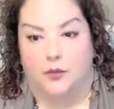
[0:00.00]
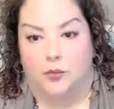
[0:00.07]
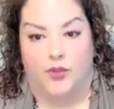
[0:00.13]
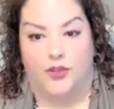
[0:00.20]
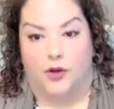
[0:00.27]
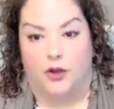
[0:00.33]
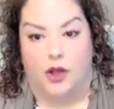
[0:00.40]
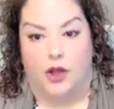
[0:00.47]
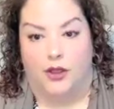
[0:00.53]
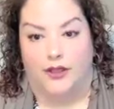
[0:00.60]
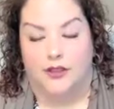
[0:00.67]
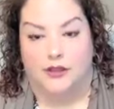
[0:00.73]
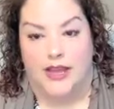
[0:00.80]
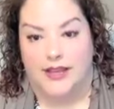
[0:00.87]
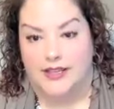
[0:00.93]
what they're calling
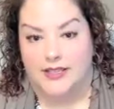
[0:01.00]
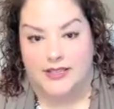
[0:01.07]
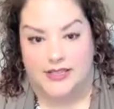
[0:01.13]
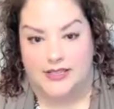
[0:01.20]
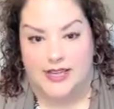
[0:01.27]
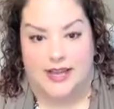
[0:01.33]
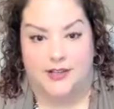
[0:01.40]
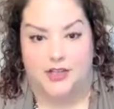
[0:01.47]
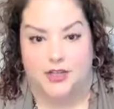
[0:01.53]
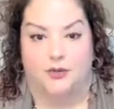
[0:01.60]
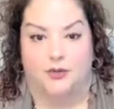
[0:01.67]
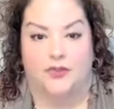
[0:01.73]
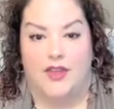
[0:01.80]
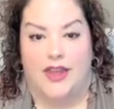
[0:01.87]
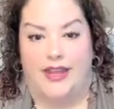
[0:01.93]
the legacy
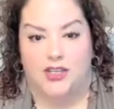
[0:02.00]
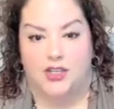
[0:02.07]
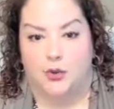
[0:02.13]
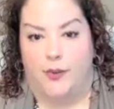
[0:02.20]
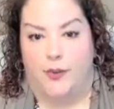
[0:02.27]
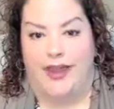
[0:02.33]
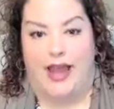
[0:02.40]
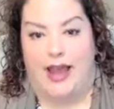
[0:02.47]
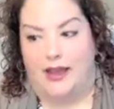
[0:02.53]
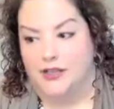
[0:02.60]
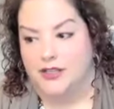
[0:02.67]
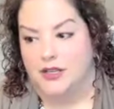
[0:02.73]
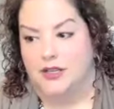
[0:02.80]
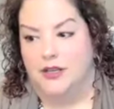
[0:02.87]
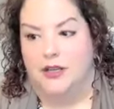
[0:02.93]
statutes, the HOA
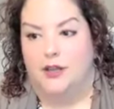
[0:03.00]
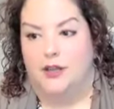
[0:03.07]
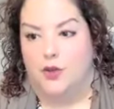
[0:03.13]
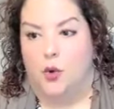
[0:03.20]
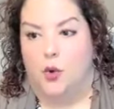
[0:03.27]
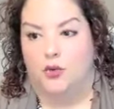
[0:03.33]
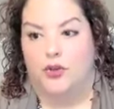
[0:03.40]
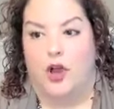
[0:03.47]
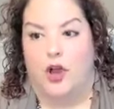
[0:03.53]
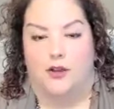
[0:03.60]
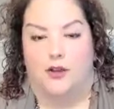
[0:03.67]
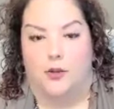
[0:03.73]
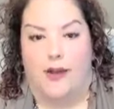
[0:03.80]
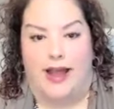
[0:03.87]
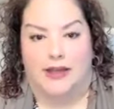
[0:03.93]
Act, the Old
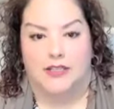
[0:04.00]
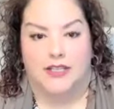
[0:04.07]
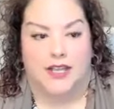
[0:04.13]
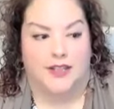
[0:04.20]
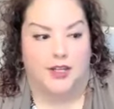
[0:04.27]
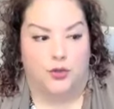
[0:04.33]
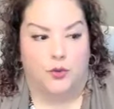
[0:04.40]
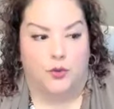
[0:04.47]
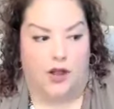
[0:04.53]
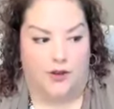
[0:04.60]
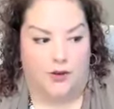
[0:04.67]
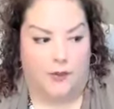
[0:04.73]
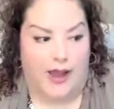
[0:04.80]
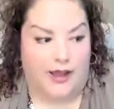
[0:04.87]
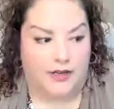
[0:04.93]
Condo Act, and the New
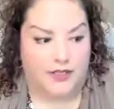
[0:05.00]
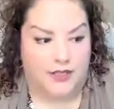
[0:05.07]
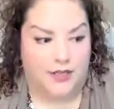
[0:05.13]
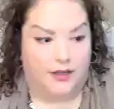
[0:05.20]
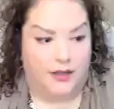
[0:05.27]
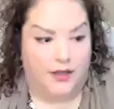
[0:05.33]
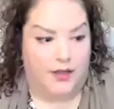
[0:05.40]
Condo Act.